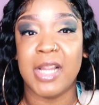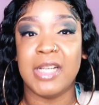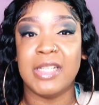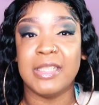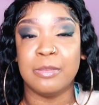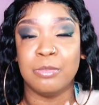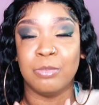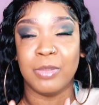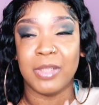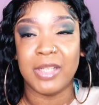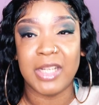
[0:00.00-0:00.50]
and
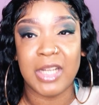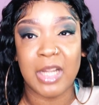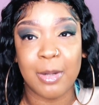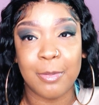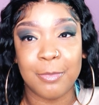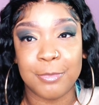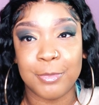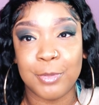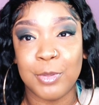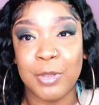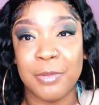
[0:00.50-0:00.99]
it's really
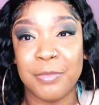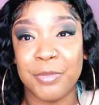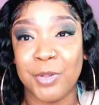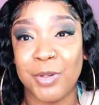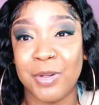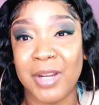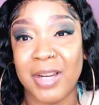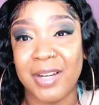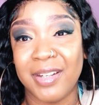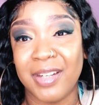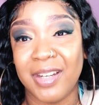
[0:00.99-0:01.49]
helpful if
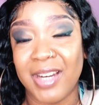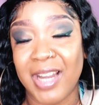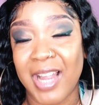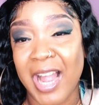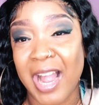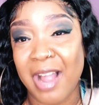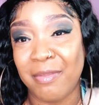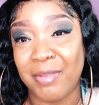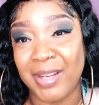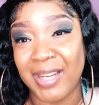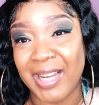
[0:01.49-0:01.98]
you're
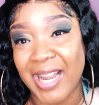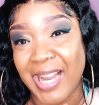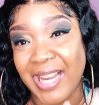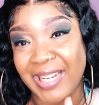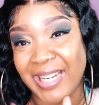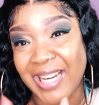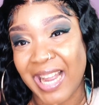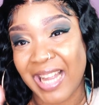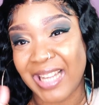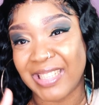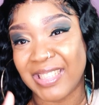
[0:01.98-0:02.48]
having a
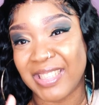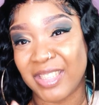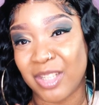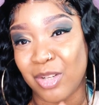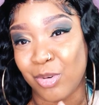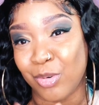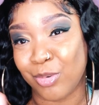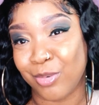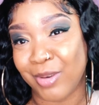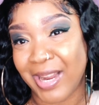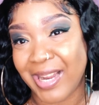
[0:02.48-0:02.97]
not
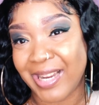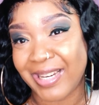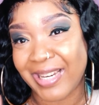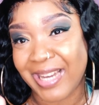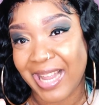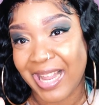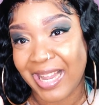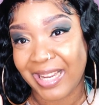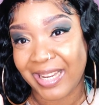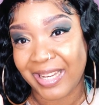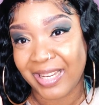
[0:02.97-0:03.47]
so great
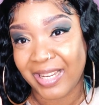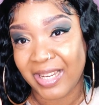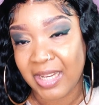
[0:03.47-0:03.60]
day.